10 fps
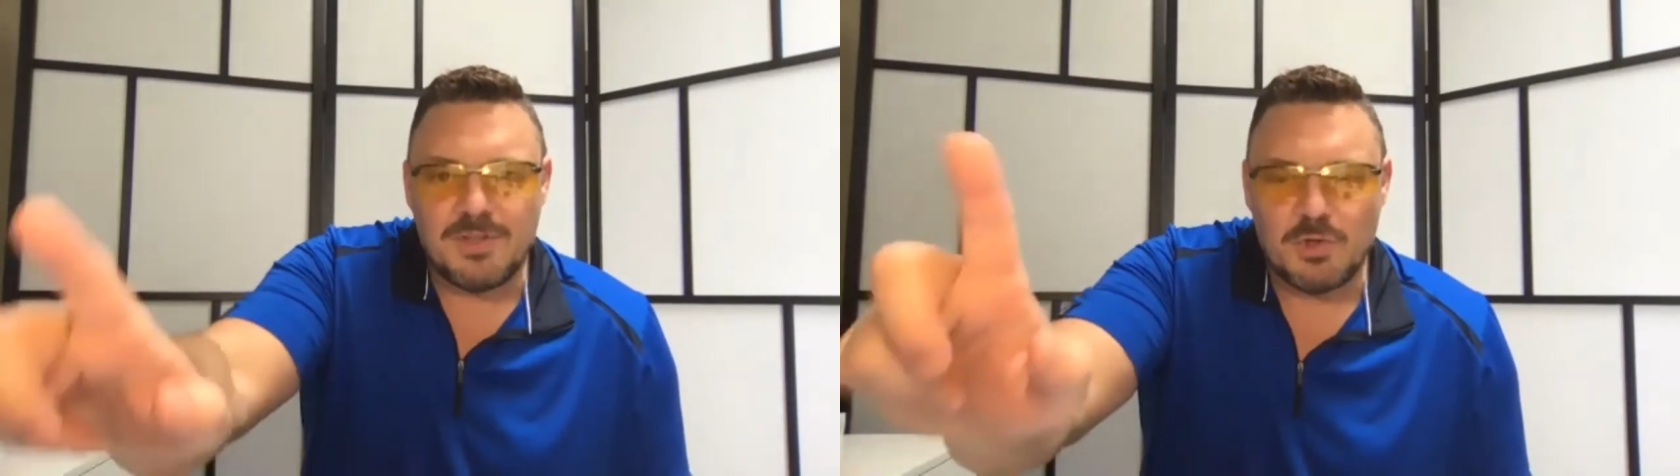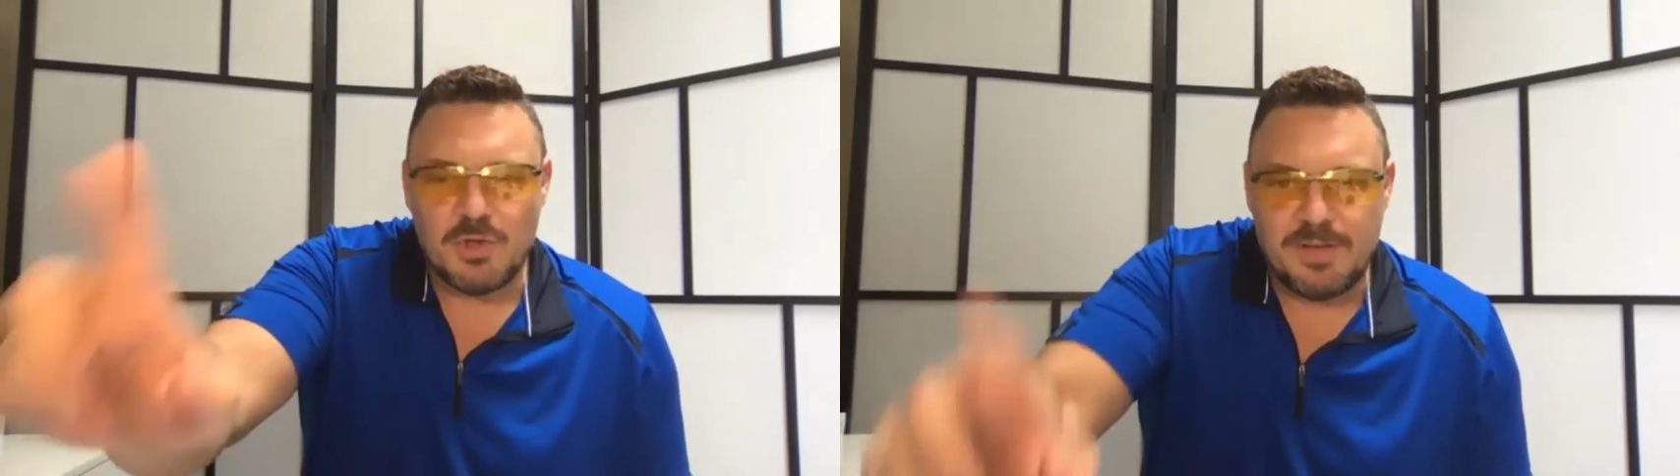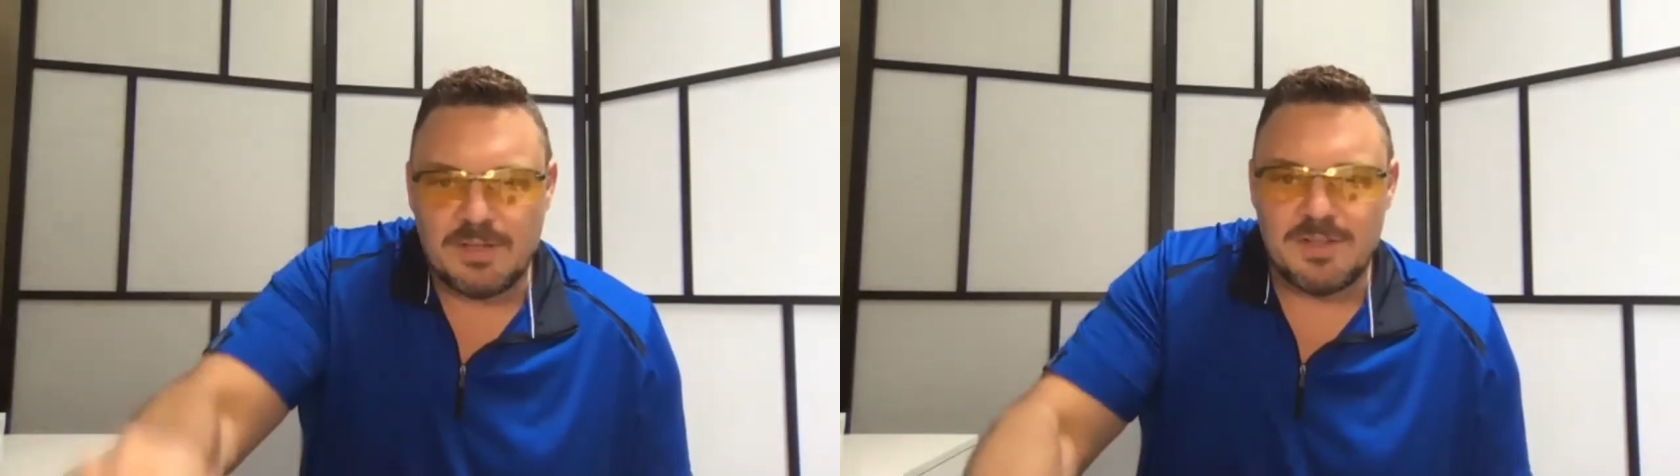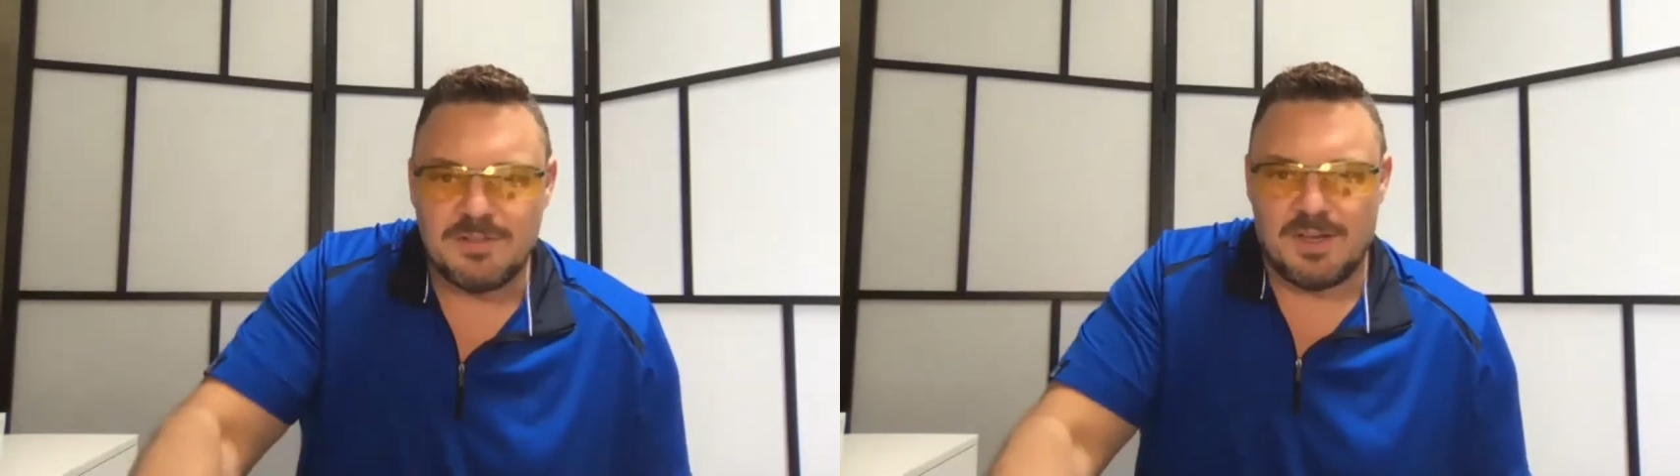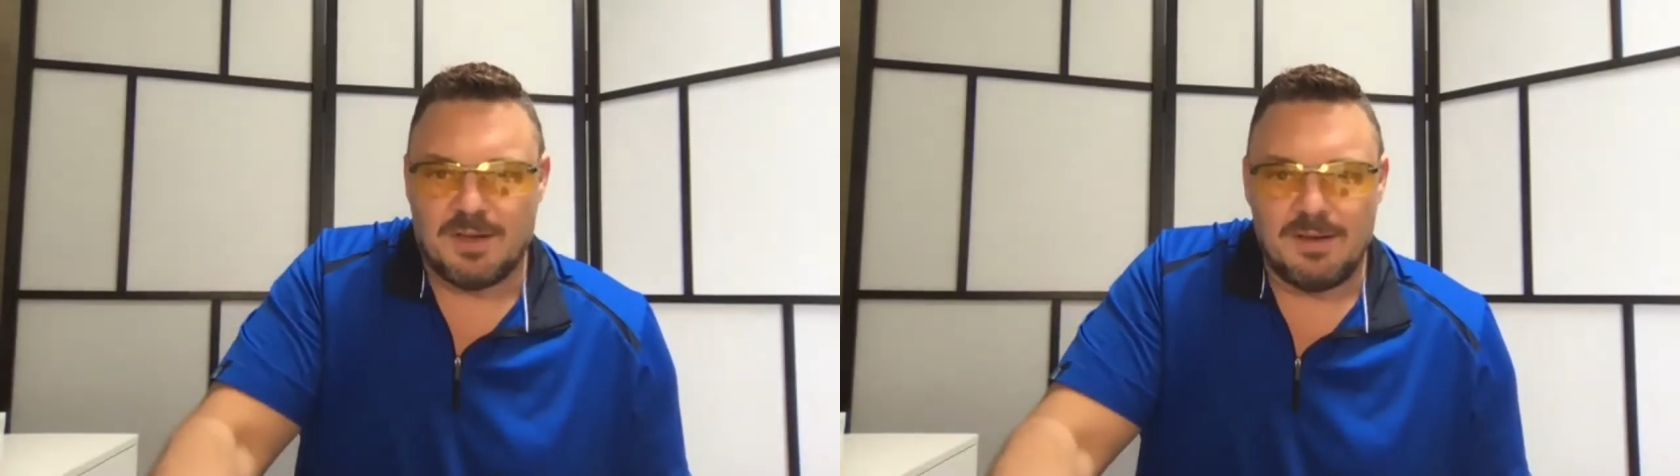social
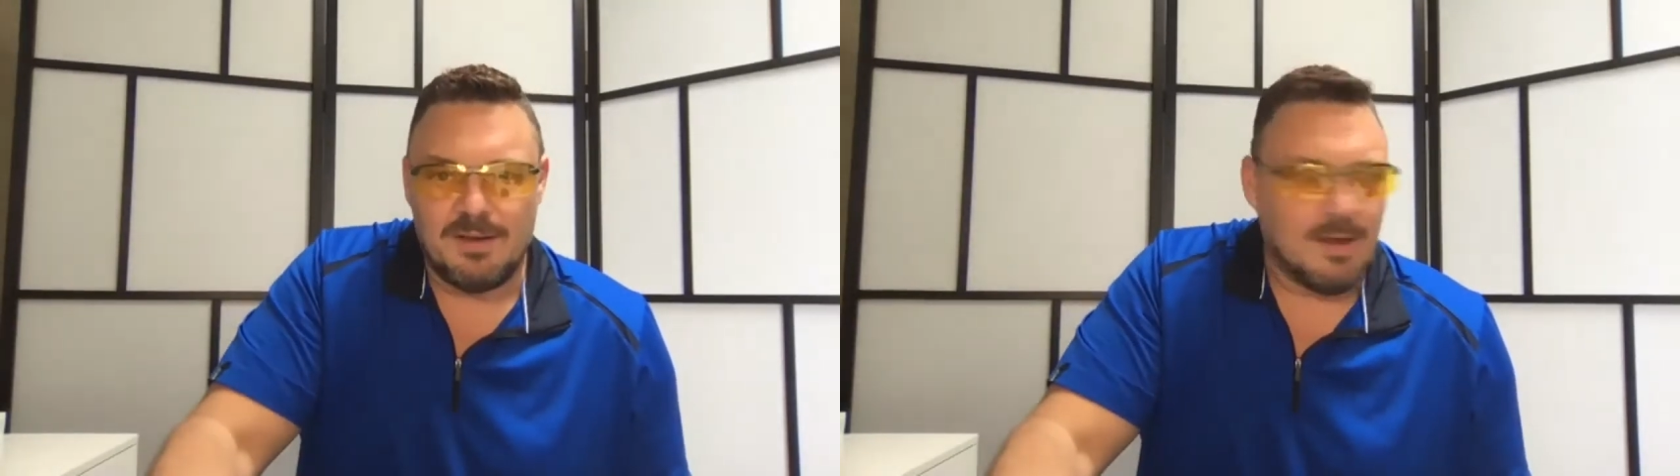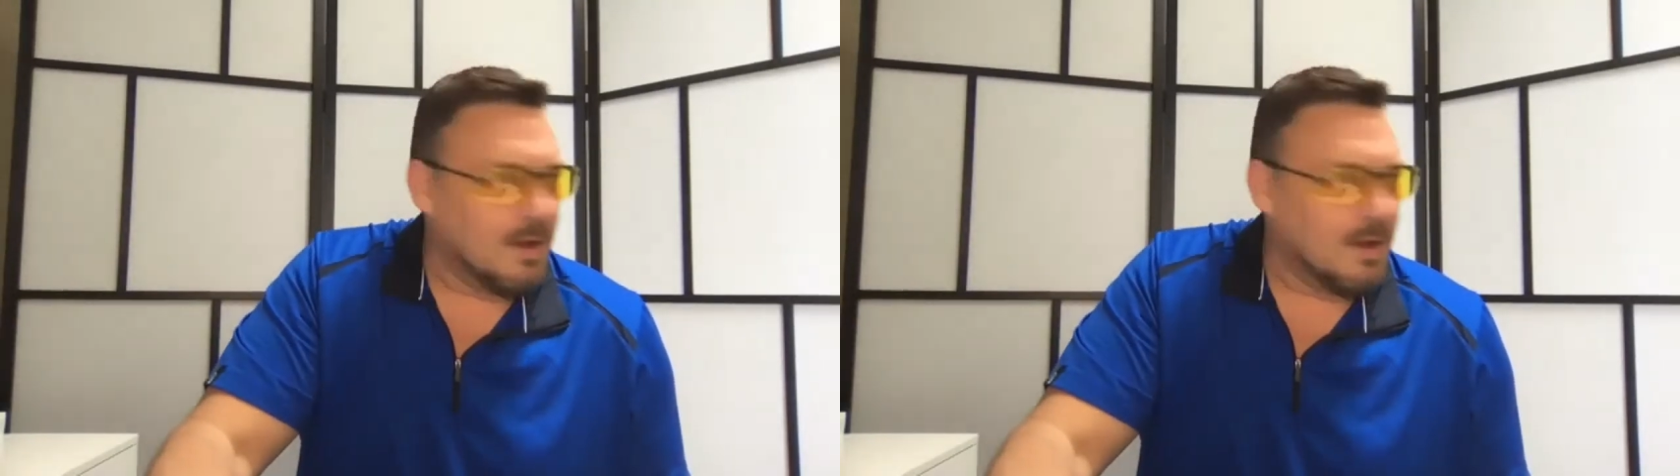distancing.